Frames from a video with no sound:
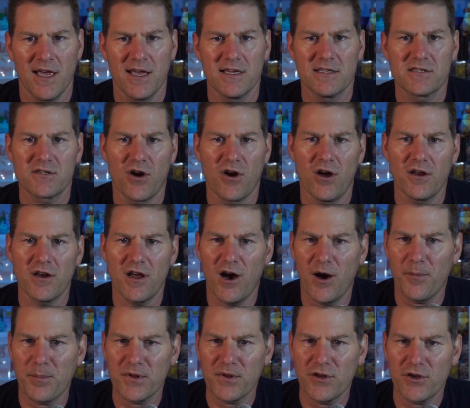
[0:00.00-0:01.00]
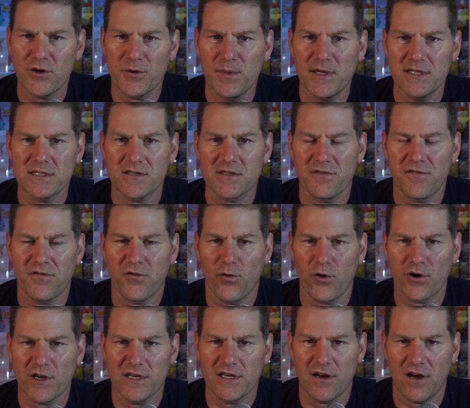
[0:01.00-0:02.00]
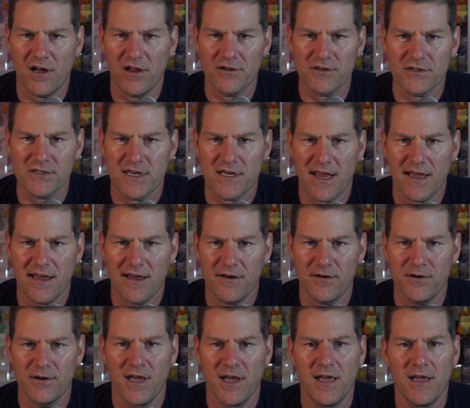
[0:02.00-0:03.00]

It's gone up a little bit to $40 now.